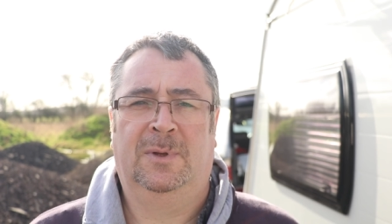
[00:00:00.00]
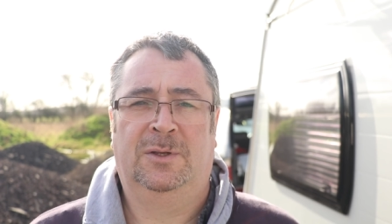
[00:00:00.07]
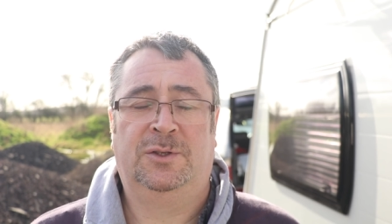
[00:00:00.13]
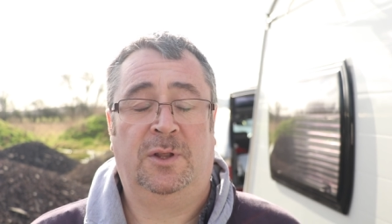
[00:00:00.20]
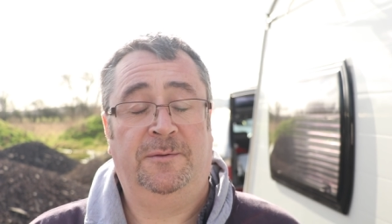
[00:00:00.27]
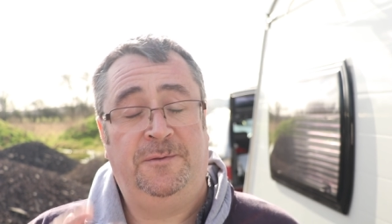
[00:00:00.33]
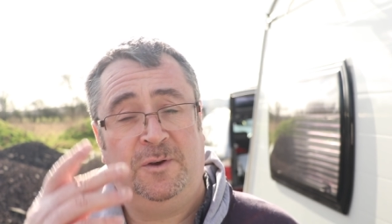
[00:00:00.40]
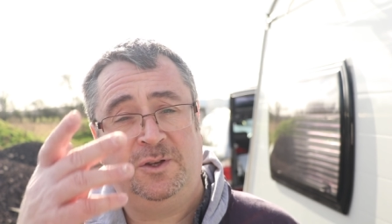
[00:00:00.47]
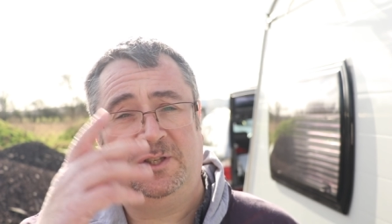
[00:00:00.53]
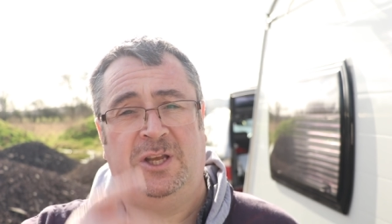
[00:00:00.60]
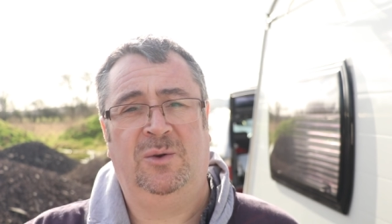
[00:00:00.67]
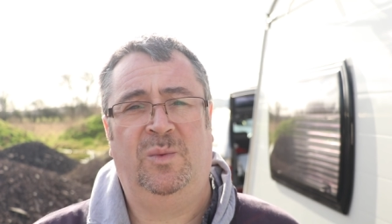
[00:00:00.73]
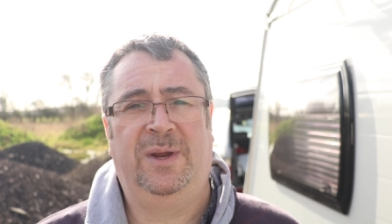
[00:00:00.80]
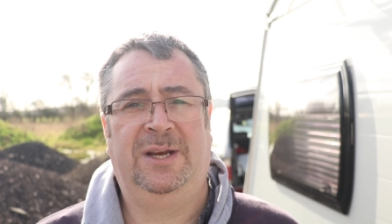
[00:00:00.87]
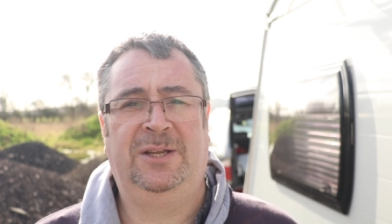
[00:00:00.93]
So the first
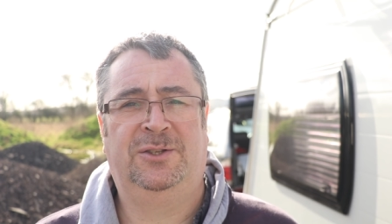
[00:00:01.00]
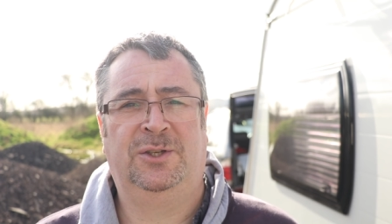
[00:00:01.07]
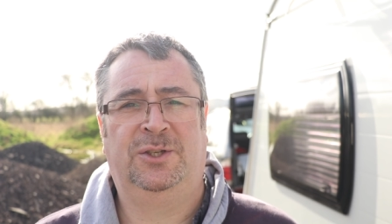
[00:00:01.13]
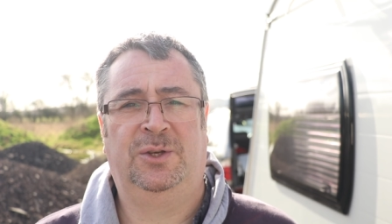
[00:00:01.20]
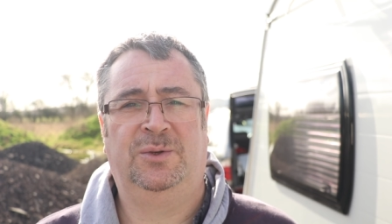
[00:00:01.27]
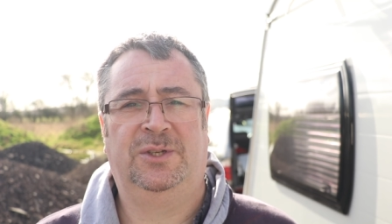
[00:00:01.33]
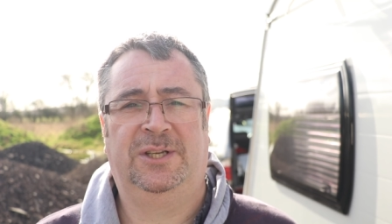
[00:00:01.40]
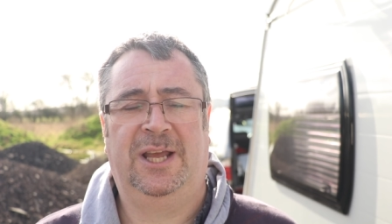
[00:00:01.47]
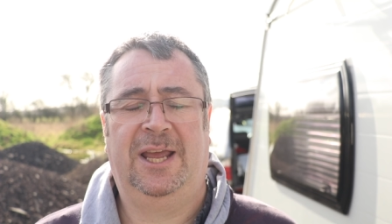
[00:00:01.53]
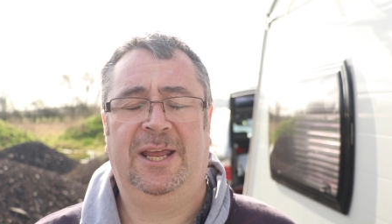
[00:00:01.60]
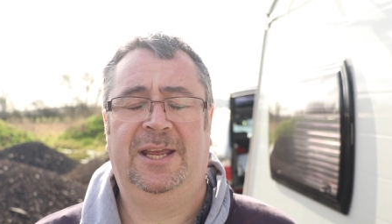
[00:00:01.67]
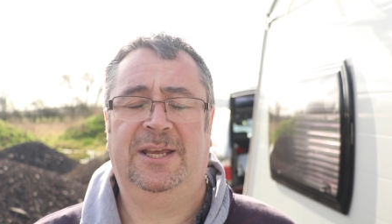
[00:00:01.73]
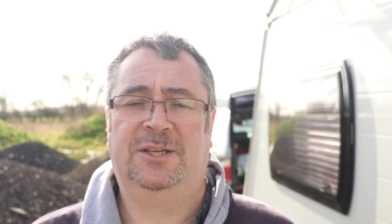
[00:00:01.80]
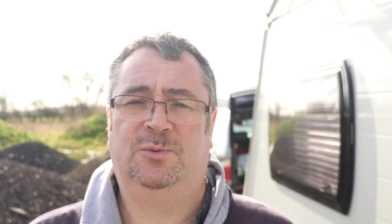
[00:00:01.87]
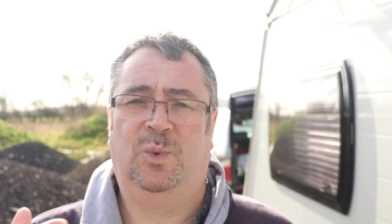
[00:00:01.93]
thing we need to do today
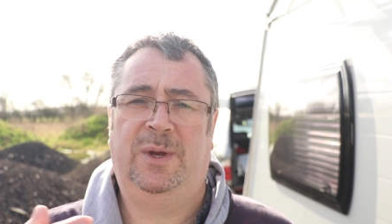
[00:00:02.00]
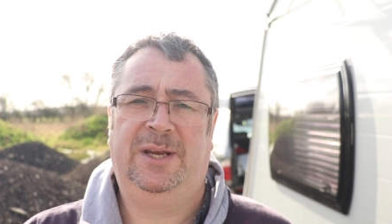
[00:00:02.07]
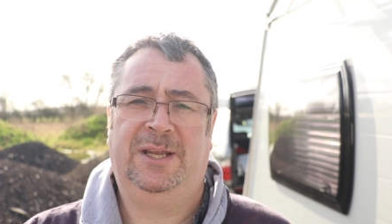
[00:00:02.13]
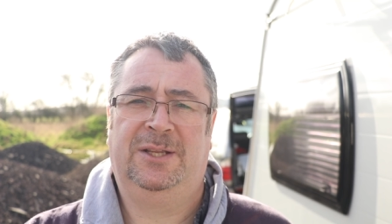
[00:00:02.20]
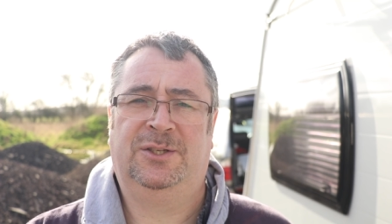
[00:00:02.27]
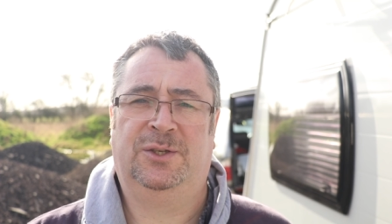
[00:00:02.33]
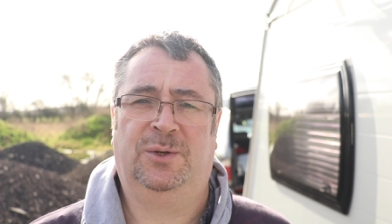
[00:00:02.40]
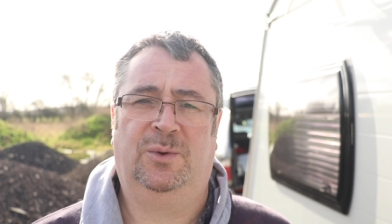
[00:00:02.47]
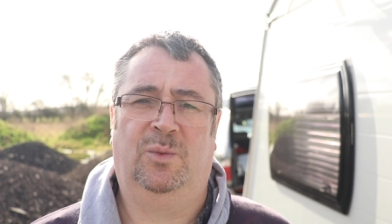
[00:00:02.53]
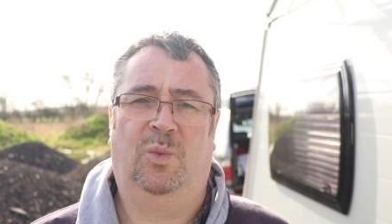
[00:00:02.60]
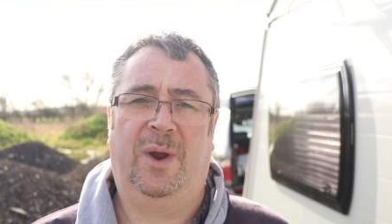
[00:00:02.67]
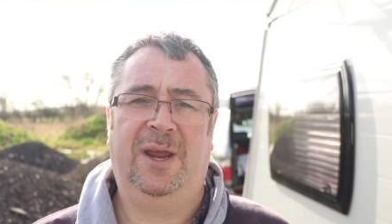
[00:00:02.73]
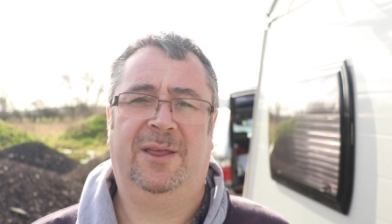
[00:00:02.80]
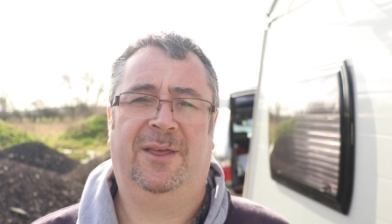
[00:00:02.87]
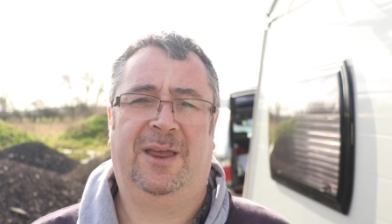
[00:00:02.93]
is we need to
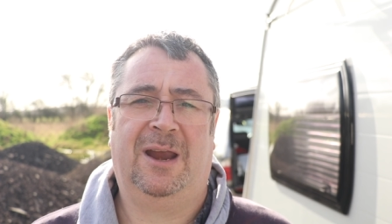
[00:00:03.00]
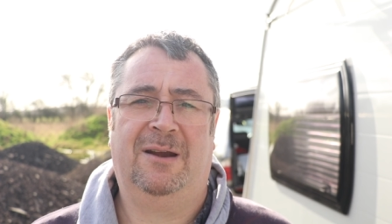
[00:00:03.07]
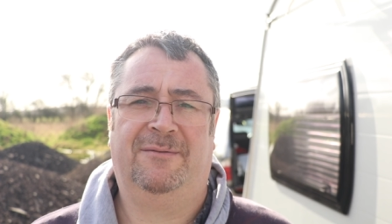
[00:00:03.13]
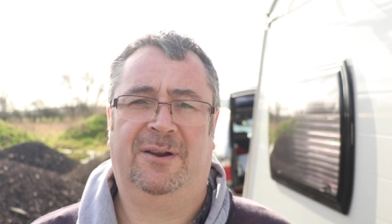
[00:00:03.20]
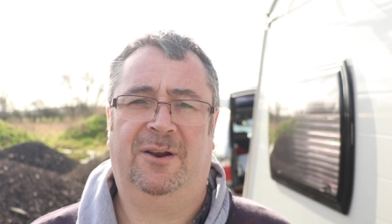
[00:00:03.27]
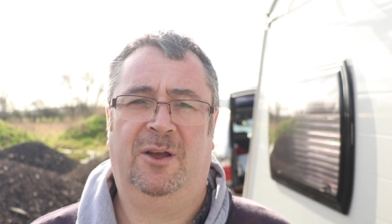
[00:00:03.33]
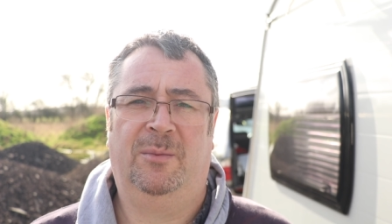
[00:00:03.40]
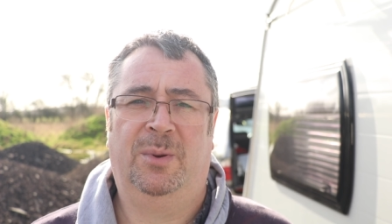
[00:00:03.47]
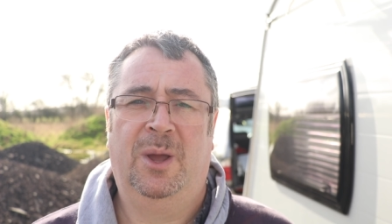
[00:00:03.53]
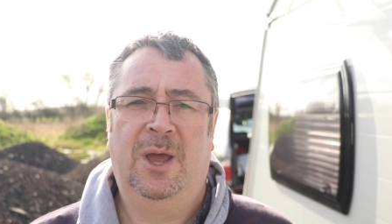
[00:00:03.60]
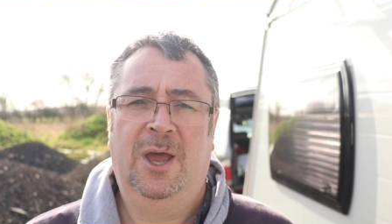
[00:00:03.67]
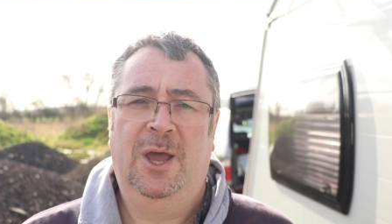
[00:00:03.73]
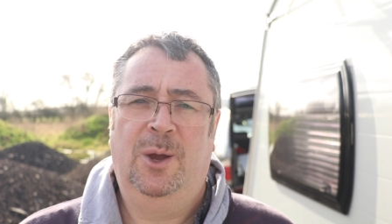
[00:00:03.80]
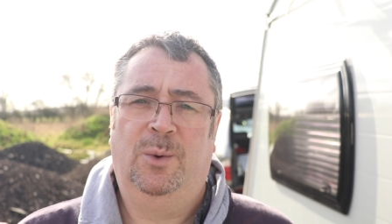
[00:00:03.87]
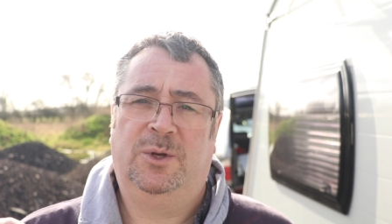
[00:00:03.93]
wake the caravan up,
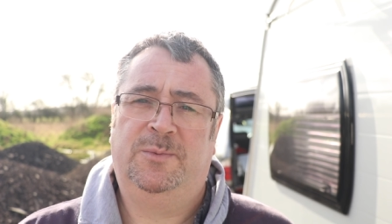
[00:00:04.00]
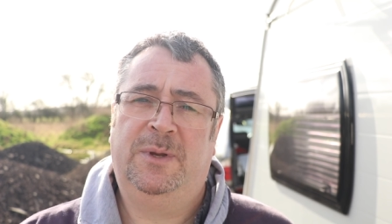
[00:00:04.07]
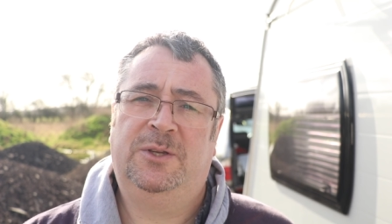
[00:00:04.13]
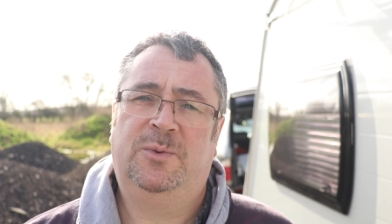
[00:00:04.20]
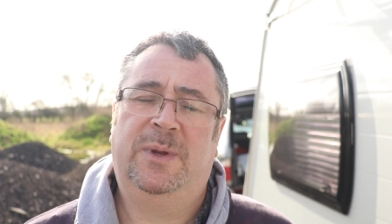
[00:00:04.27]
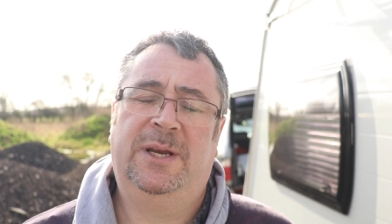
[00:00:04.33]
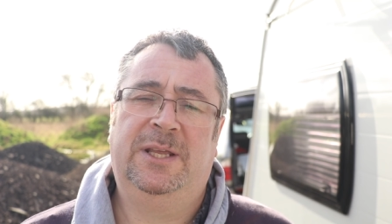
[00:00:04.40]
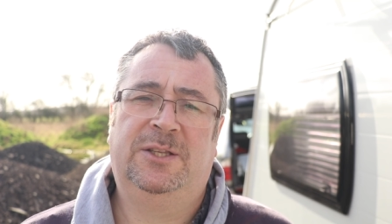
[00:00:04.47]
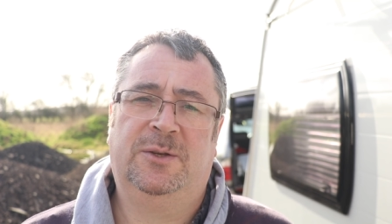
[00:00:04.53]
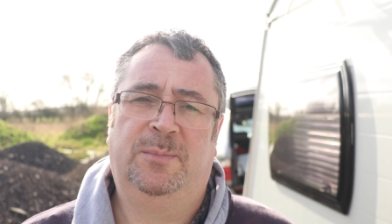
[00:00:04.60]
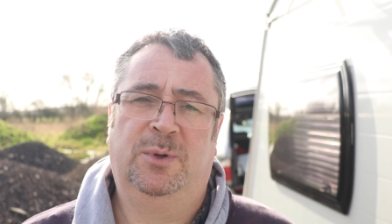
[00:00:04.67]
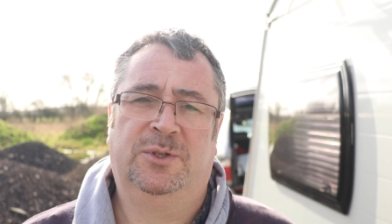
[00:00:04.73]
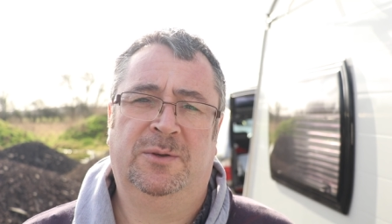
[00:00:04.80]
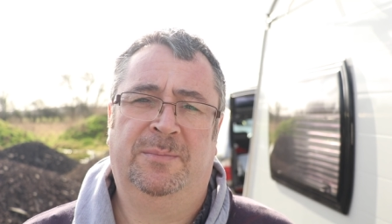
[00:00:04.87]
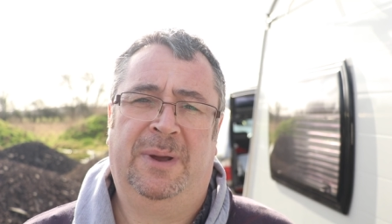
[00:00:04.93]
which means we need to
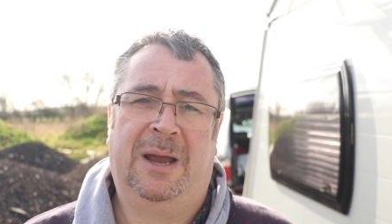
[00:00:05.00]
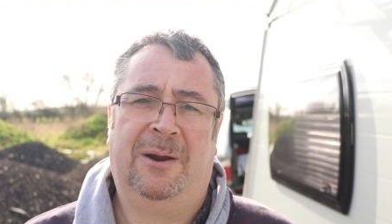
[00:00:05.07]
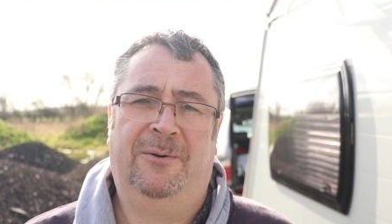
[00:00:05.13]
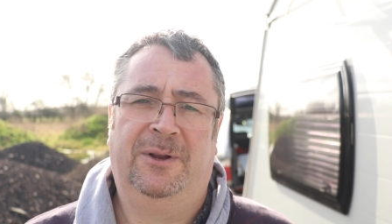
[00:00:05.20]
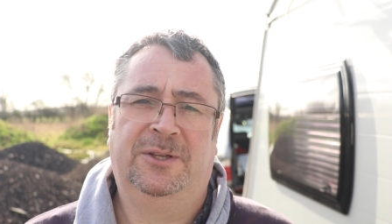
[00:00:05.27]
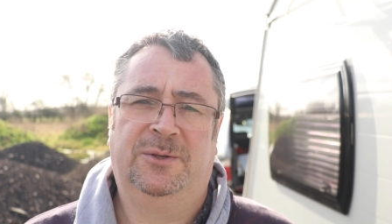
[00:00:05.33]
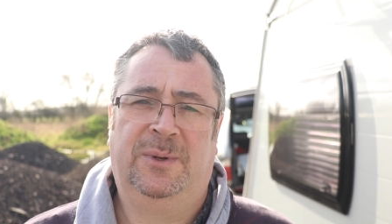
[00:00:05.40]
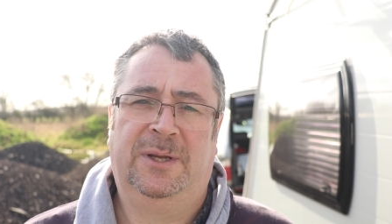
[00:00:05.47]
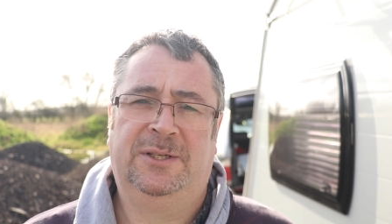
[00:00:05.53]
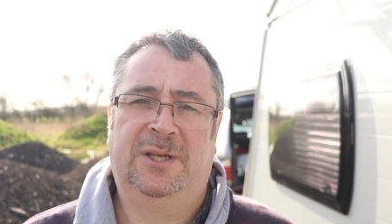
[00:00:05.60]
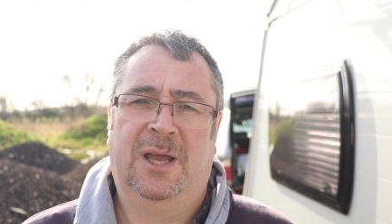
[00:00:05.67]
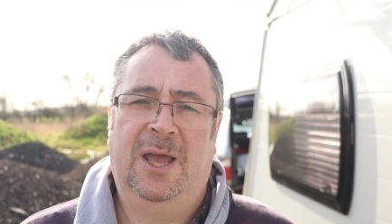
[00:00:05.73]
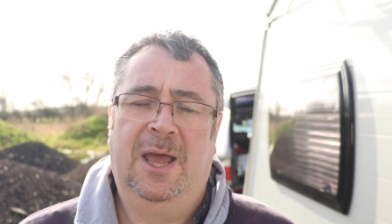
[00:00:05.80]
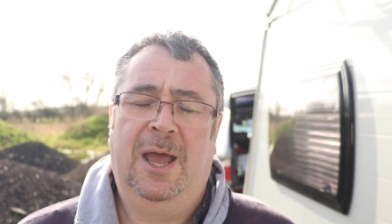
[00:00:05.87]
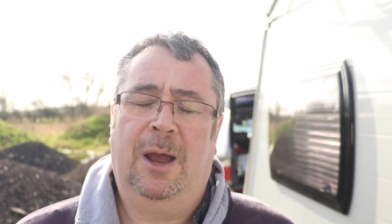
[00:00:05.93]
put some power into it,
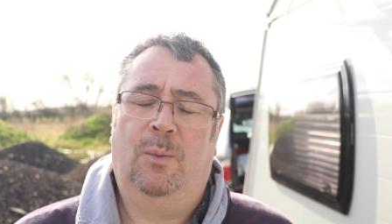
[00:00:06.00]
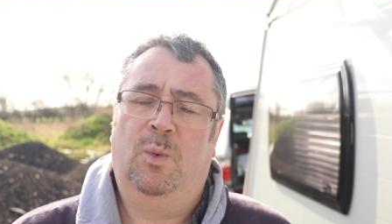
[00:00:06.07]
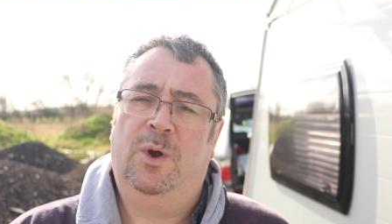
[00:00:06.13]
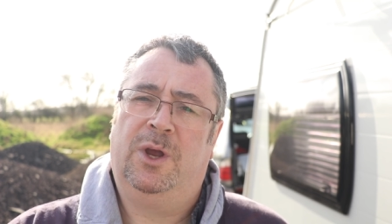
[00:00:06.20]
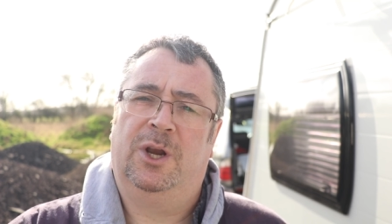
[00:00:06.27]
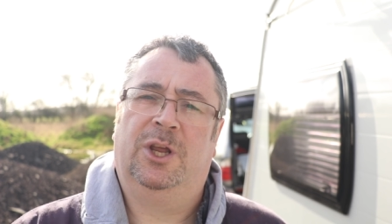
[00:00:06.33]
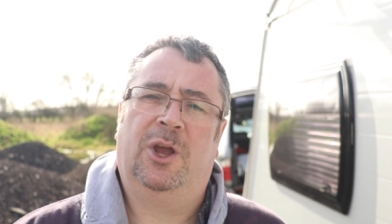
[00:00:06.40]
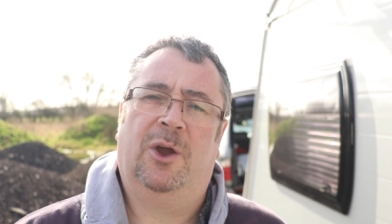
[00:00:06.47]
and we're going to